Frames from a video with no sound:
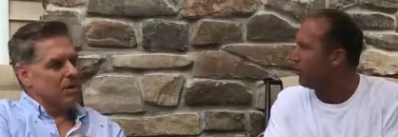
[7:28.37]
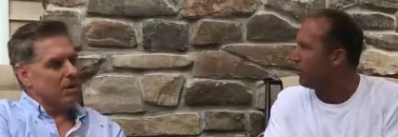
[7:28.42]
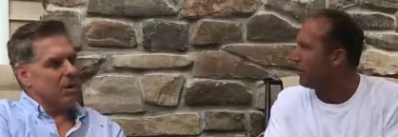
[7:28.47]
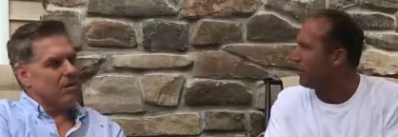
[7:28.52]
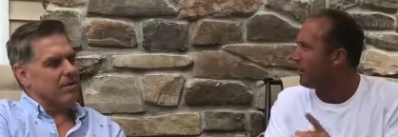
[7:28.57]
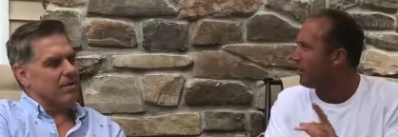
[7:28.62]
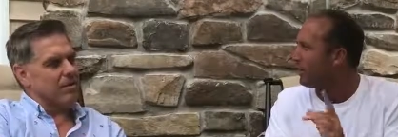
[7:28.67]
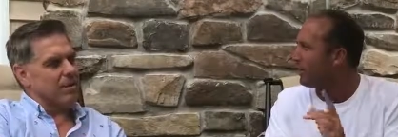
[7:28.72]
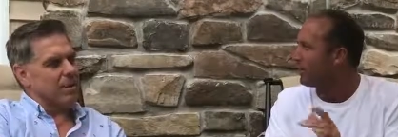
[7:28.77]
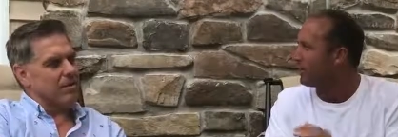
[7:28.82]

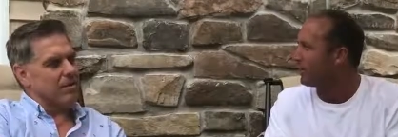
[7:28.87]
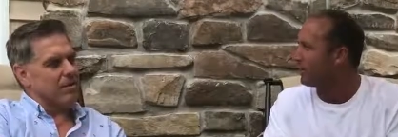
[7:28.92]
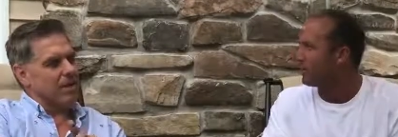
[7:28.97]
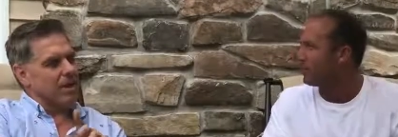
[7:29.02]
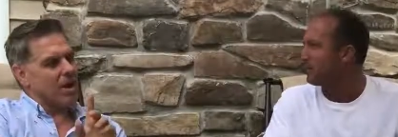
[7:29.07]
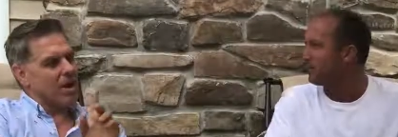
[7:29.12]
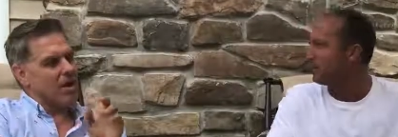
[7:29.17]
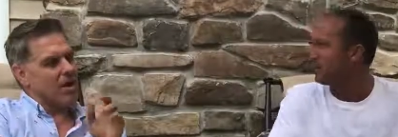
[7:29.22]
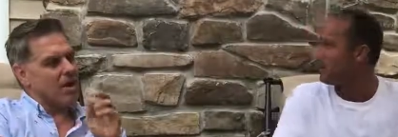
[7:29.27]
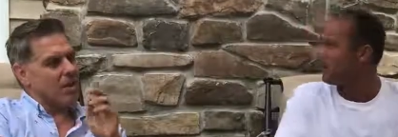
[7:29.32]
Speaker 1: Love it, love
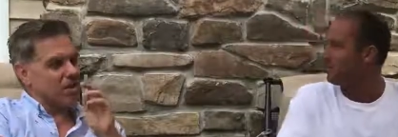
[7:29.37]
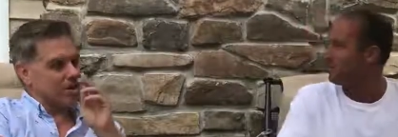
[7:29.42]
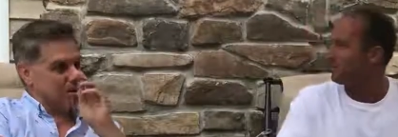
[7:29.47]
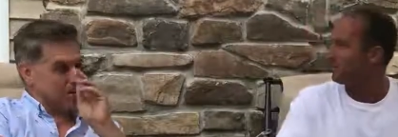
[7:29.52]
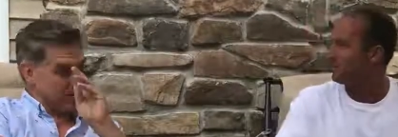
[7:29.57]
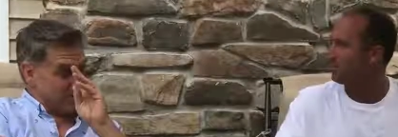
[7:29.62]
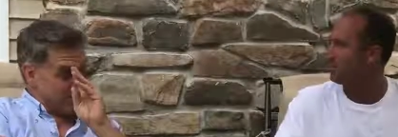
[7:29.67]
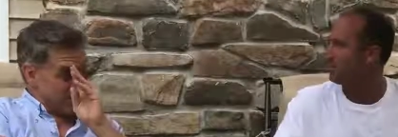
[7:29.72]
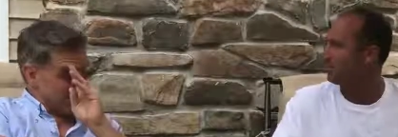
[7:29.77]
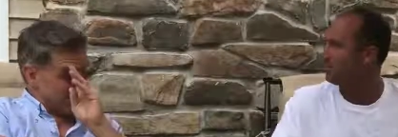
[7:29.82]
it. Now, I
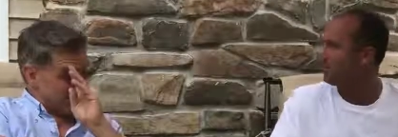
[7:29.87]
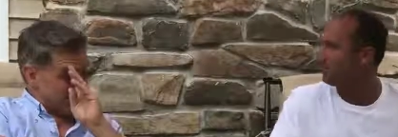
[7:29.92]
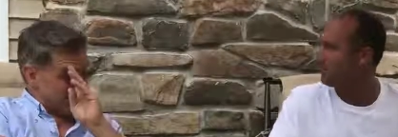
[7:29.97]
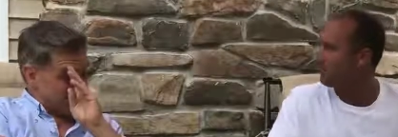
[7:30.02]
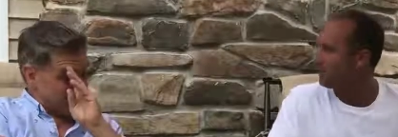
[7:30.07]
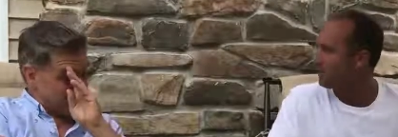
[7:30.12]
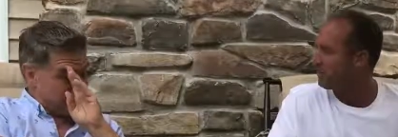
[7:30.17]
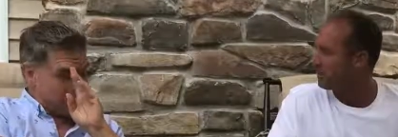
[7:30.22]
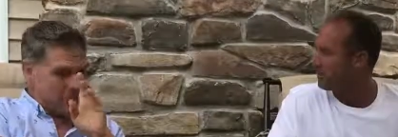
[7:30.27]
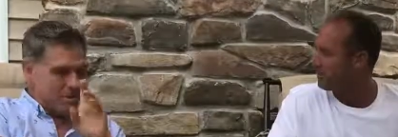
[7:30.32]
also
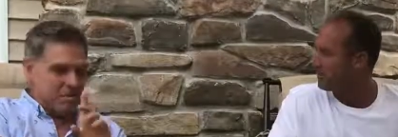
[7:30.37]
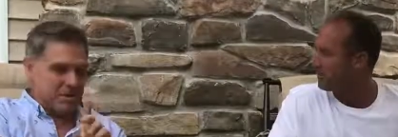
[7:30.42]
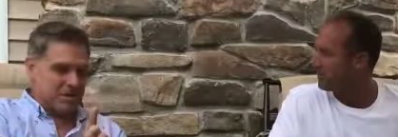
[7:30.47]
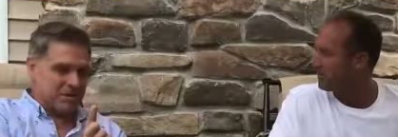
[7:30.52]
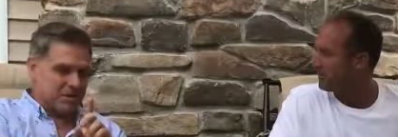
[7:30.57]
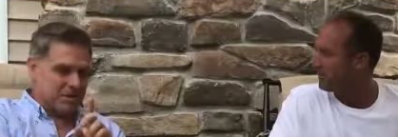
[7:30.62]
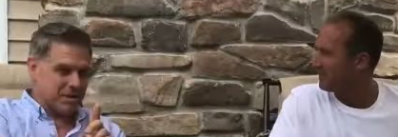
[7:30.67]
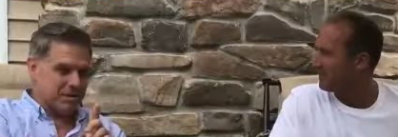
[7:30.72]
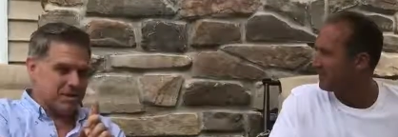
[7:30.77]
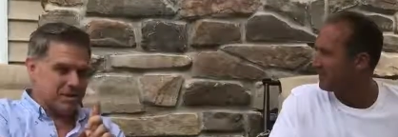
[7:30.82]
noticed, don't
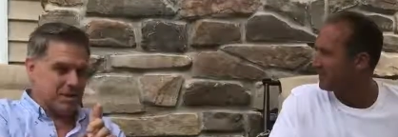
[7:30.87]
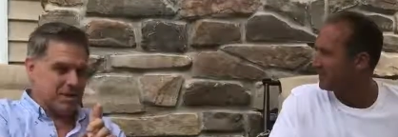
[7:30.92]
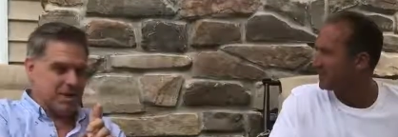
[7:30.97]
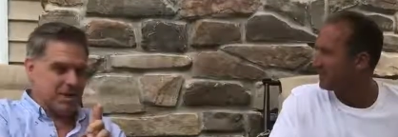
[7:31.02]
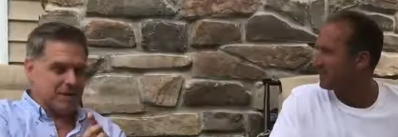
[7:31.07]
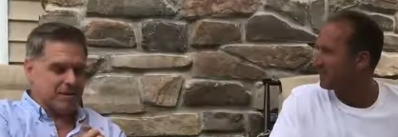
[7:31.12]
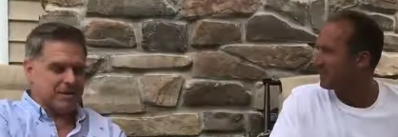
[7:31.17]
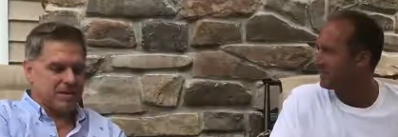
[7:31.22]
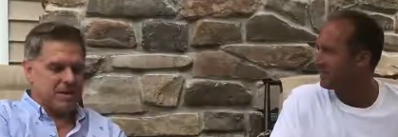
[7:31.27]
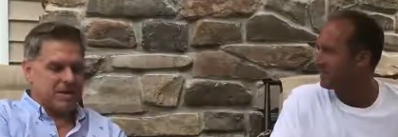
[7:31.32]
miss this,
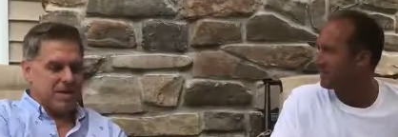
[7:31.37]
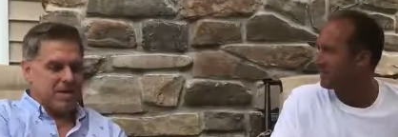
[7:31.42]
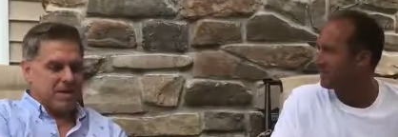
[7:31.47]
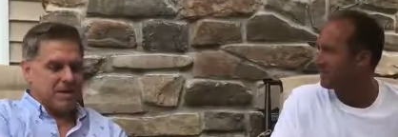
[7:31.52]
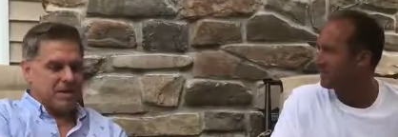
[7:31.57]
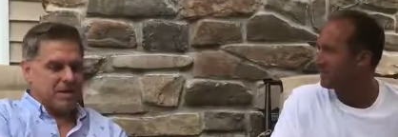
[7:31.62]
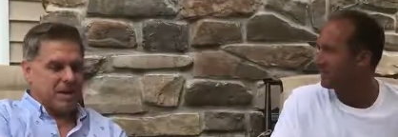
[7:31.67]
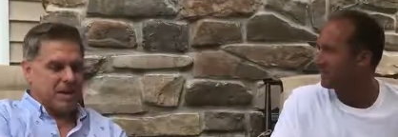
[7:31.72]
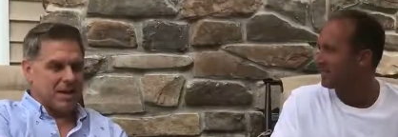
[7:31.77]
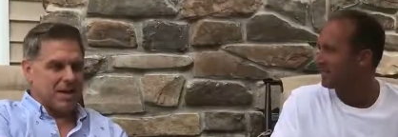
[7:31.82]
guys,
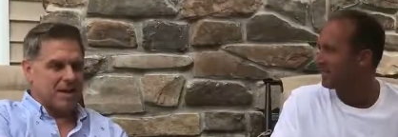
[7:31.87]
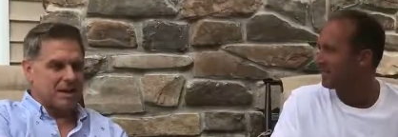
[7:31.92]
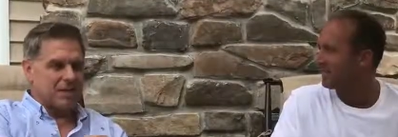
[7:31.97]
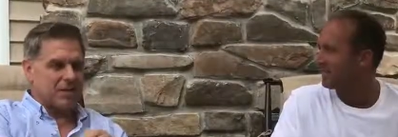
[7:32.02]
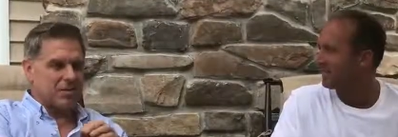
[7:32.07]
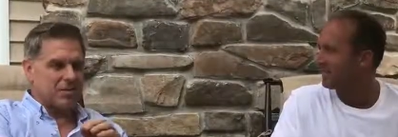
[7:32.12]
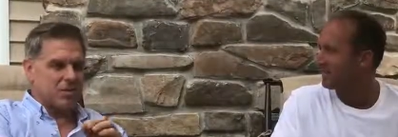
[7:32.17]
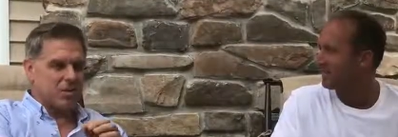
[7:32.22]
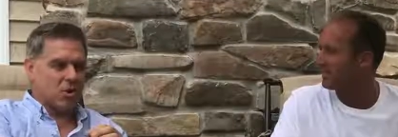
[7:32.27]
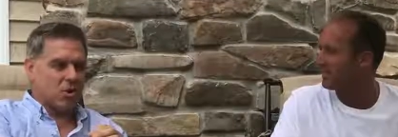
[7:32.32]
that
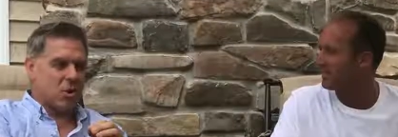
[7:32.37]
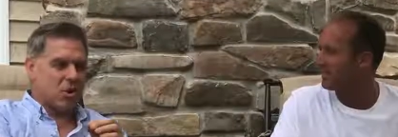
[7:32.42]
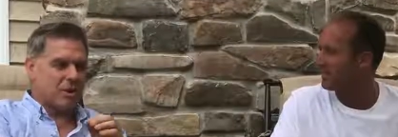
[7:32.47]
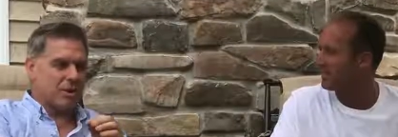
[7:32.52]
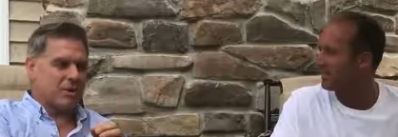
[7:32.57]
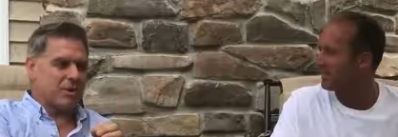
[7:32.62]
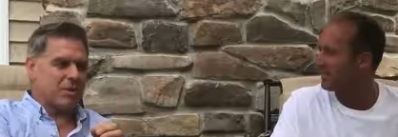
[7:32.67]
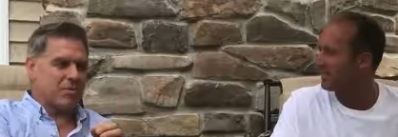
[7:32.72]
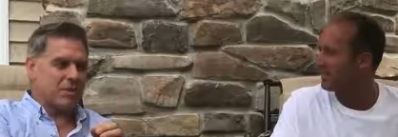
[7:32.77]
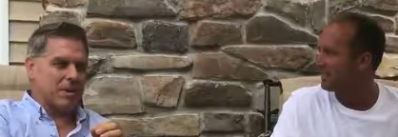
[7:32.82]
he's talking to